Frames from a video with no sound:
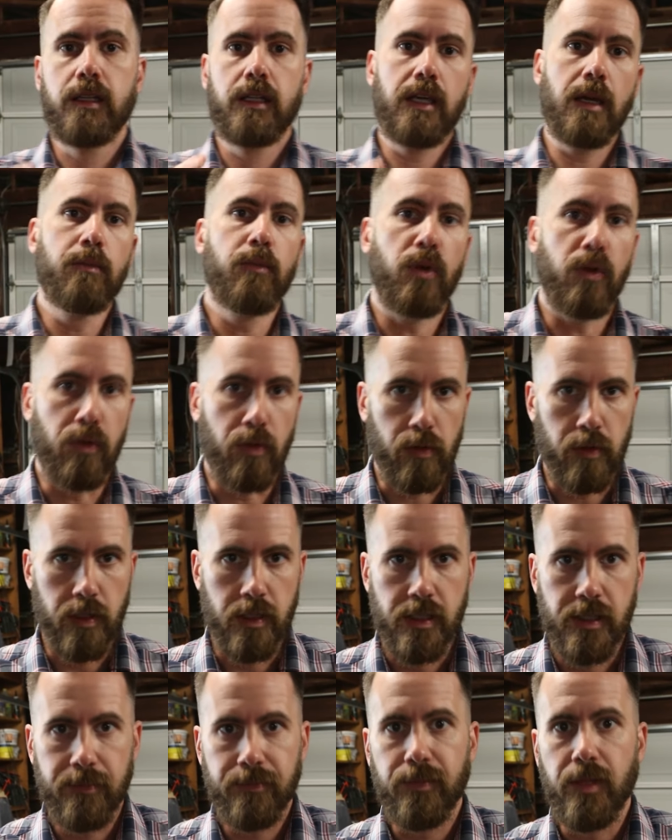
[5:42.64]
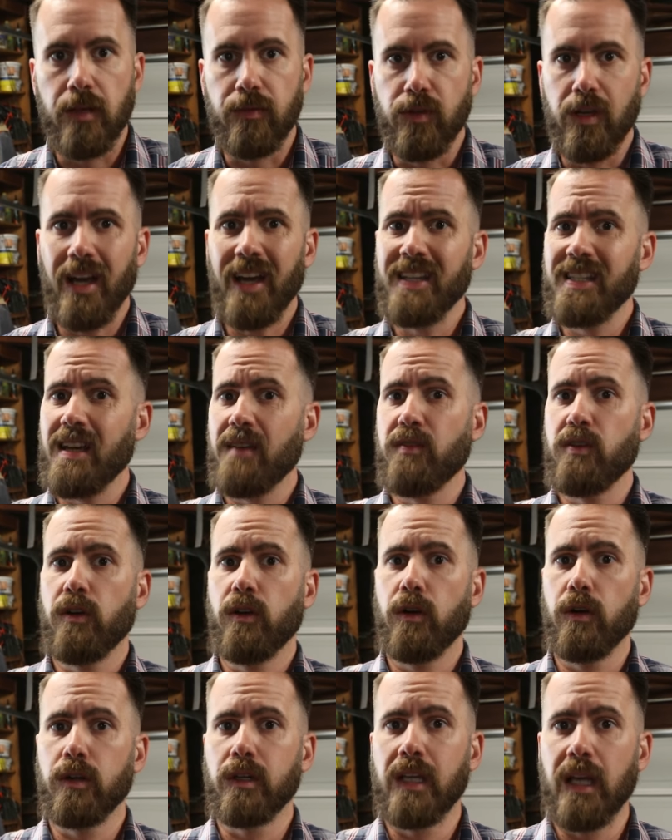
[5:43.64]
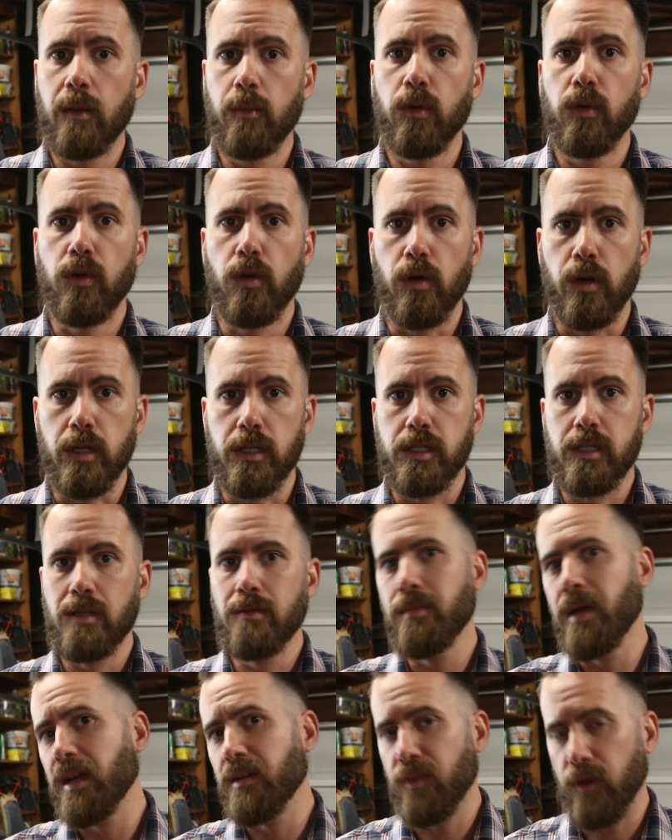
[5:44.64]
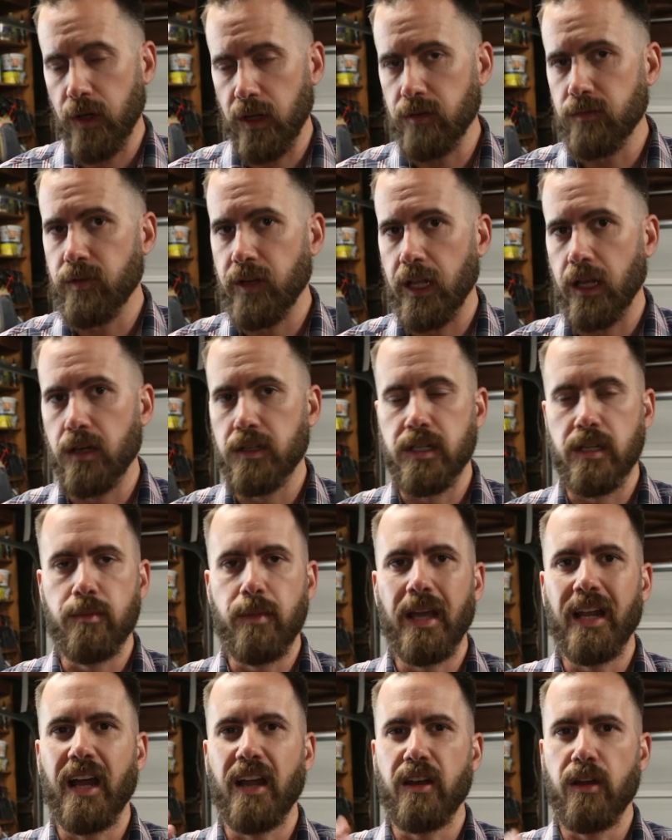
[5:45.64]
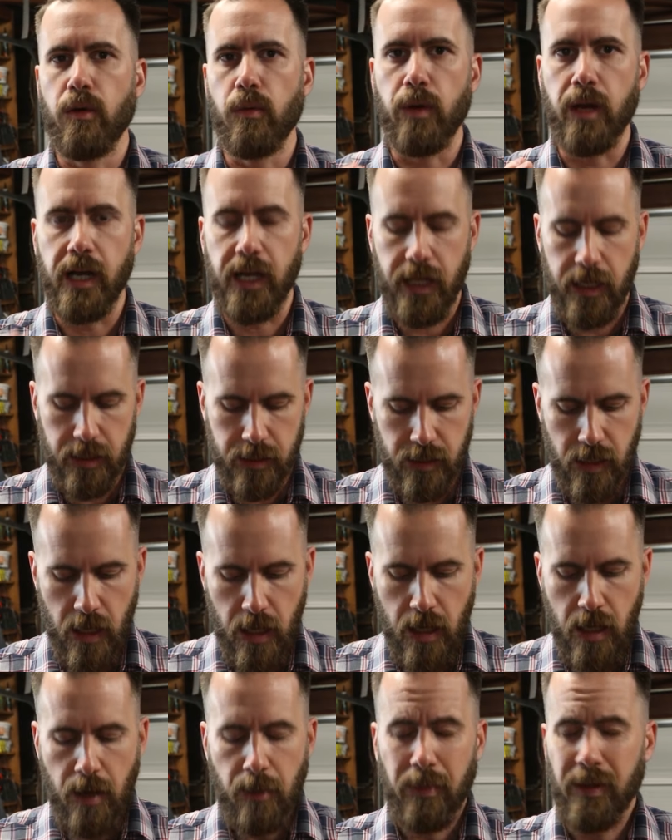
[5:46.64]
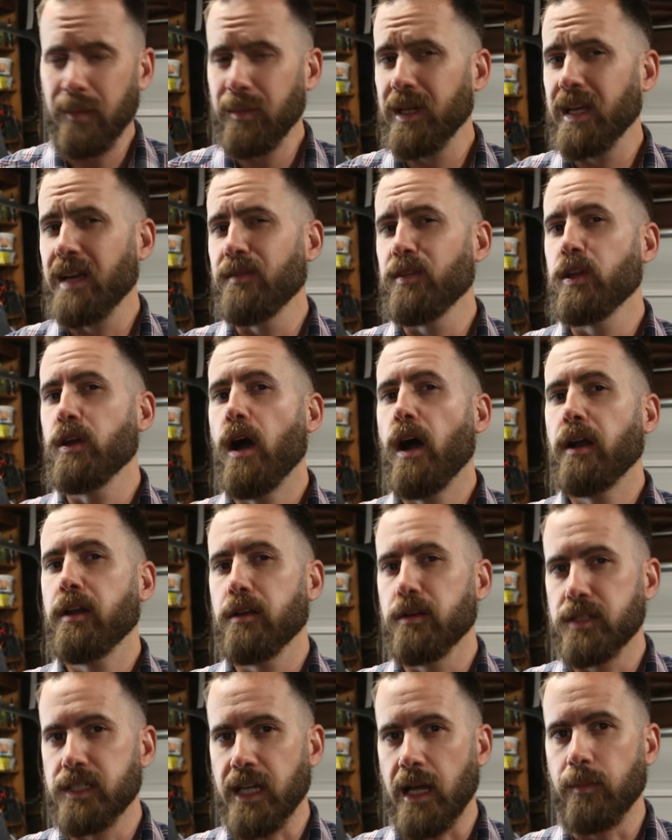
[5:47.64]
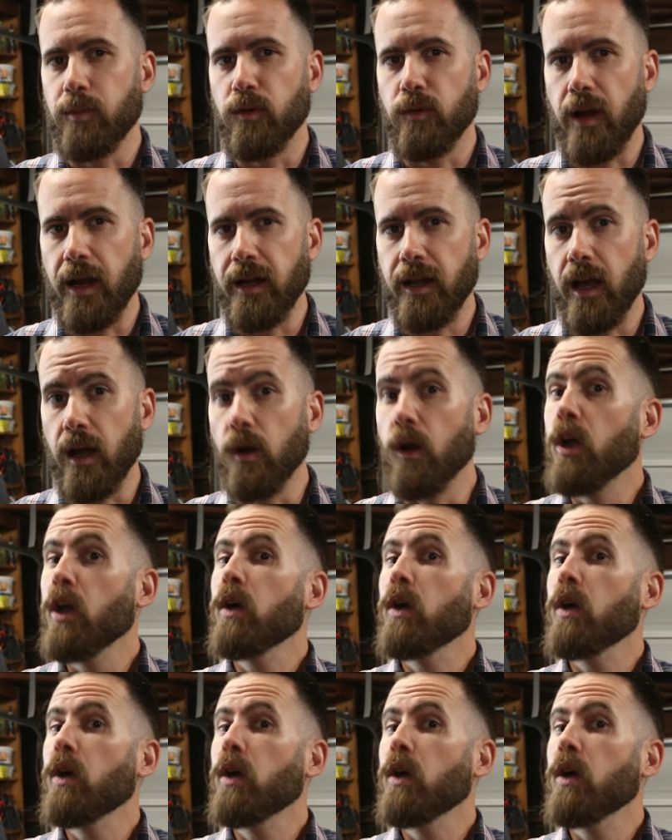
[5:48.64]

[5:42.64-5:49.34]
Gimbal noise. If you guys haven't heard gimbal noise, you may have heard it in videos, and you may not know what it is. But I'm going to give you an audio sample right now.